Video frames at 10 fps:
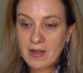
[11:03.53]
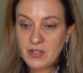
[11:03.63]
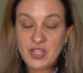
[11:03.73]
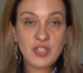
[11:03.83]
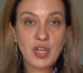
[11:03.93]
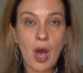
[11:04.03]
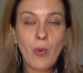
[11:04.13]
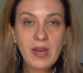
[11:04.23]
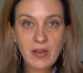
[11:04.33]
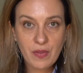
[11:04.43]
just
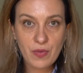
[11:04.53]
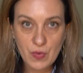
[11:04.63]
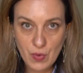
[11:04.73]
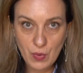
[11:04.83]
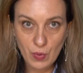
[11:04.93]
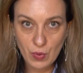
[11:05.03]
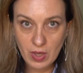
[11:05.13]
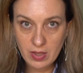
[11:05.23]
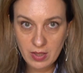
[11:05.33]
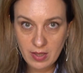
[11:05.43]
going through
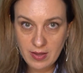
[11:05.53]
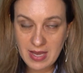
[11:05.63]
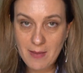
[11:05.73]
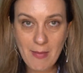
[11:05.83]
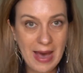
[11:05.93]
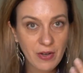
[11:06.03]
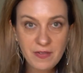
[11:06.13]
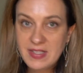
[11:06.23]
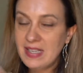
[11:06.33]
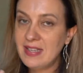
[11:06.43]
the amount
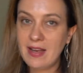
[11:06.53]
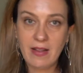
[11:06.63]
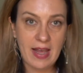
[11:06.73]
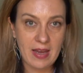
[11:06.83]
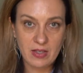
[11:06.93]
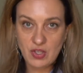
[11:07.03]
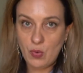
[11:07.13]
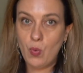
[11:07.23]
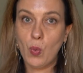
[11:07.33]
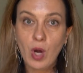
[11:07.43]
of detail and
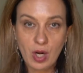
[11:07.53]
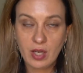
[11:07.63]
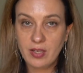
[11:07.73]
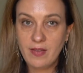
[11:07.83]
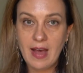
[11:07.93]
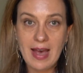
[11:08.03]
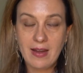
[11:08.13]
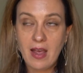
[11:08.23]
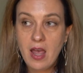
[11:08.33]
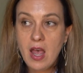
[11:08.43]
work that
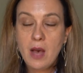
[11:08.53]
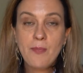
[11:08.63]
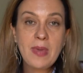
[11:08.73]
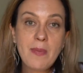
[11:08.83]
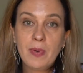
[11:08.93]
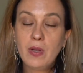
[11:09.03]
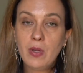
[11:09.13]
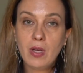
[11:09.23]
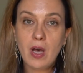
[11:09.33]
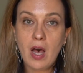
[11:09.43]

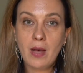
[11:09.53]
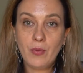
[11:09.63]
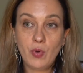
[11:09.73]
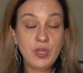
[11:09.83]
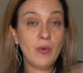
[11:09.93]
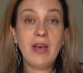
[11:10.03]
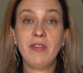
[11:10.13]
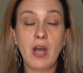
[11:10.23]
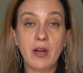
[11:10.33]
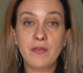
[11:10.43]
people who don't have a
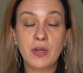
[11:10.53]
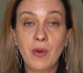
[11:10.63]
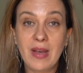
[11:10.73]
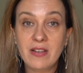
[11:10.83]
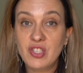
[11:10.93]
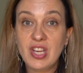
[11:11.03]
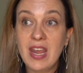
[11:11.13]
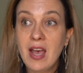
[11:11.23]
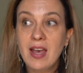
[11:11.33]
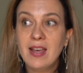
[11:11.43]
lot of Virgo energy
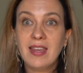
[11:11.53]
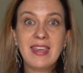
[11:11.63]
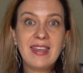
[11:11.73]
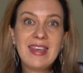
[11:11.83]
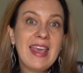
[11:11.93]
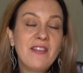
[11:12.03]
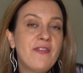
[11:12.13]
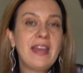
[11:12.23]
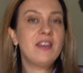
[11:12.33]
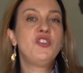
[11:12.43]
can
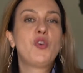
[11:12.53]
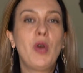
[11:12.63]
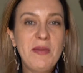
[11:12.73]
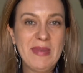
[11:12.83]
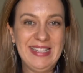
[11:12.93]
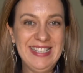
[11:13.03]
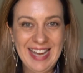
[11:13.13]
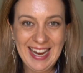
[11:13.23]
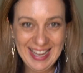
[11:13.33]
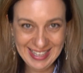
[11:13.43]
find enjoyment
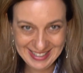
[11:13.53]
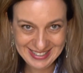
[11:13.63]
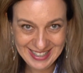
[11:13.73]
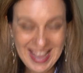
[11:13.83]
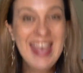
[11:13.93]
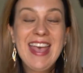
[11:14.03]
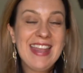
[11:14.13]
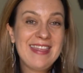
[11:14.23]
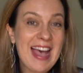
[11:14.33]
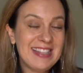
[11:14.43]
in.
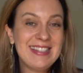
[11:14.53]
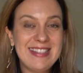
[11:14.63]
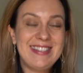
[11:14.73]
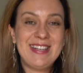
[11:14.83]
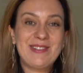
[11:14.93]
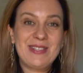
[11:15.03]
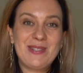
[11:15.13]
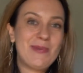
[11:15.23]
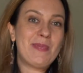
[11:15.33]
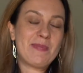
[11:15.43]
That's the secret
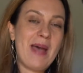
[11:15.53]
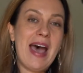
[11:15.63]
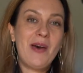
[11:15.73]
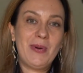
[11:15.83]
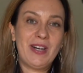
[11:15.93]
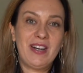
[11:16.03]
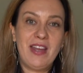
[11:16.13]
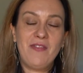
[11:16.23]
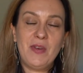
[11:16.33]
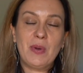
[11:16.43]
superpower.
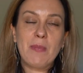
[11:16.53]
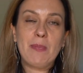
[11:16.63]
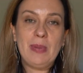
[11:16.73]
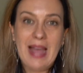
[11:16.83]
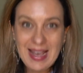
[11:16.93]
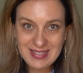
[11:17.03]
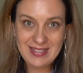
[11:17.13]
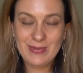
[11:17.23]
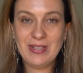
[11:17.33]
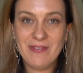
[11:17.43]
If you're
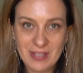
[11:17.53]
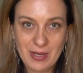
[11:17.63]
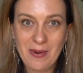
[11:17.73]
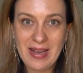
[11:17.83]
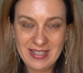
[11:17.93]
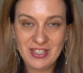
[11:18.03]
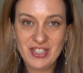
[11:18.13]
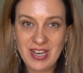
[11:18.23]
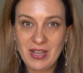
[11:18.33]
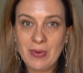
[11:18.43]
blessed with Virgo
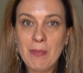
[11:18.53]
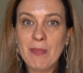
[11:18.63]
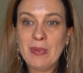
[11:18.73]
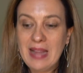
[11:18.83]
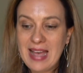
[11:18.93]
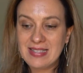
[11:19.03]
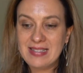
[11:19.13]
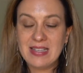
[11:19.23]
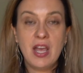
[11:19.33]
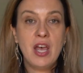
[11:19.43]
energy, you're
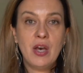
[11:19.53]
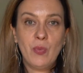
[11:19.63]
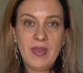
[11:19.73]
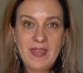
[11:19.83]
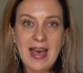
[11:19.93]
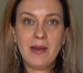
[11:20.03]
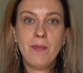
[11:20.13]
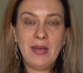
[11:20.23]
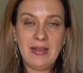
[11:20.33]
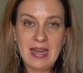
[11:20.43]
blessed with that
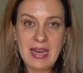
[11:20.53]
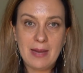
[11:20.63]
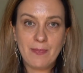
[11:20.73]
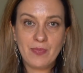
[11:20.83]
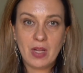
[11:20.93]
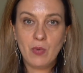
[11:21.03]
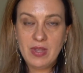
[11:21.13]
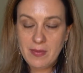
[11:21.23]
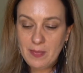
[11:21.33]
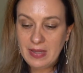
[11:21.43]
ability,
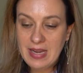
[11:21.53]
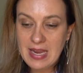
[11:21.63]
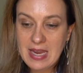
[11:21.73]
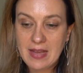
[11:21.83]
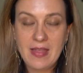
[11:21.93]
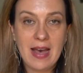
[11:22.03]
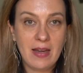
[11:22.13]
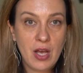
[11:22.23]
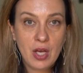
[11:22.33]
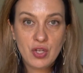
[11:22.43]
with the ability
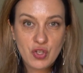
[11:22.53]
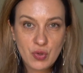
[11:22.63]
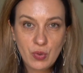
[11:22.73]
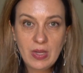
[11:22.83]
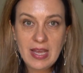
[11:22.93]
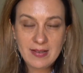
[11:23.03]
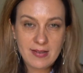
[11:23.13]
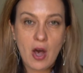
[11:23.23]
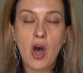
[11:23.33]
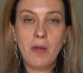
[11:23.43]
that truly is
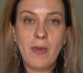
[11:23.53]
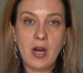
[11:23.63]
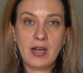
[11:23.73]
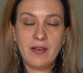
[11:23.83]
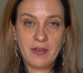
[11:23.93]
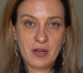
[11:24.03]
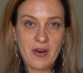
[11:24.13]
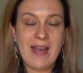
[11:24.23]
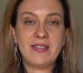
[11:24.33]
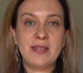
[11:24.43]
the hallmark of a
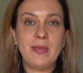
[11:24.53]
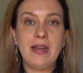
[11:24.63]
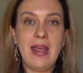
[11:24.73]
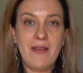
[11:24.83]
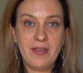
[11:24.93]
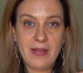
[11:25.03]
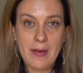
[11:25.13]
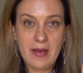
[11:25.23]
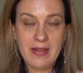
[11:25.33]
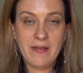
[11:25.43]
craftsman
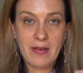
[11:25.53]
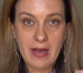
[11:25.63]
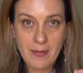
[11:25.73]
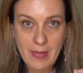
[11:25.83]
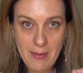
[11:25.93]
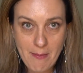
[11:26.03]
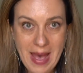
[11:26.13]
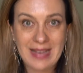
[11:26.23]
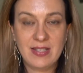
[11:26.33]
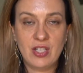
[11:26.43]
and a
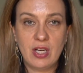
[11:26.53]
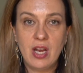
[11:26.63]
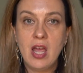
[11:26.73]
master.